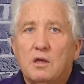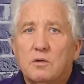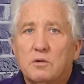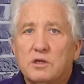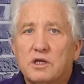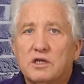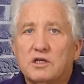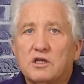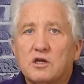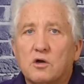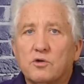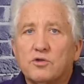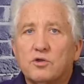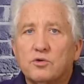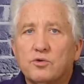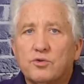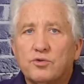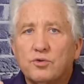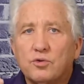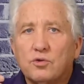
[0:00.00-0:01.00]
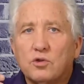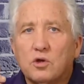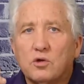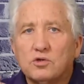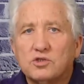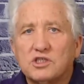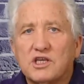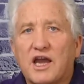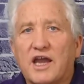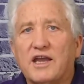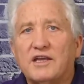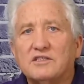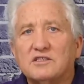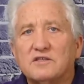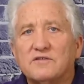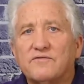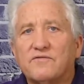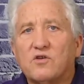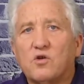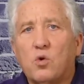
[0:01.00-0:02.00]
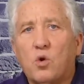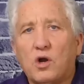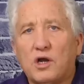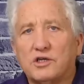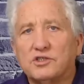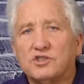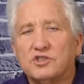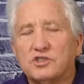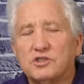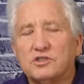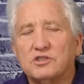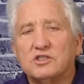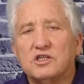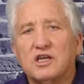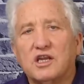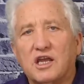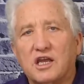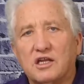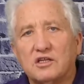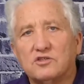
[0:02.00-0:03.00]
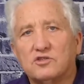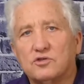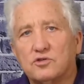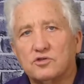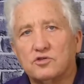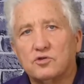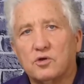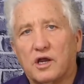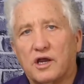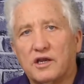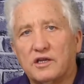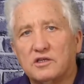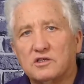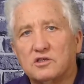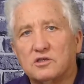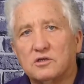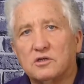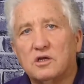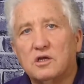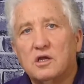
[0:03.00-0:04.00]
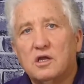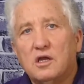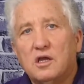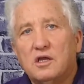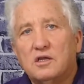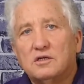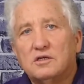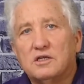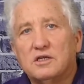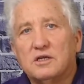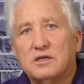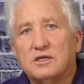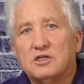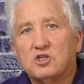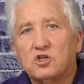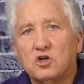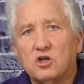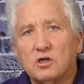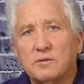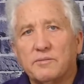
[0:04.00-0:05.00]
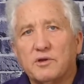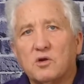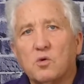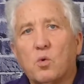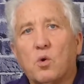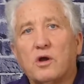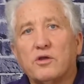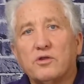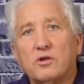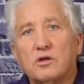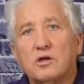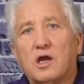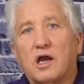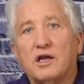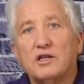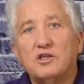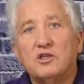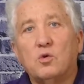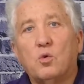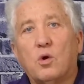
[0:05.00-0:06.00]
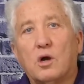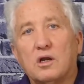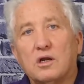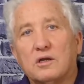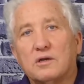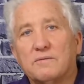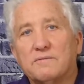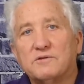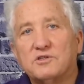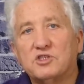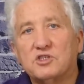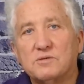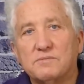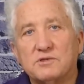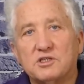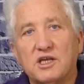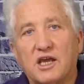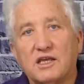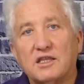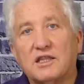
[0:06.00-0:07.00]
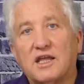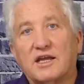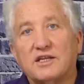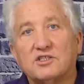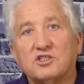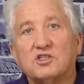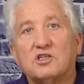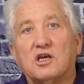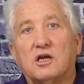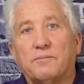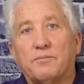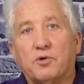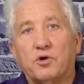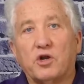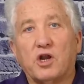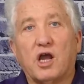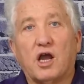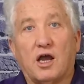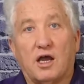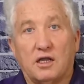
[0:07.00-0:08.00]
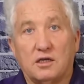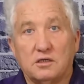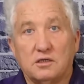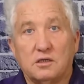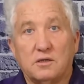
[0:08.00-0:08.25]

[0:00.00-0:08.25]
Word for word: We need to go through those kinds of questions and answers, trying to to determine whether or not you want to take that step or not.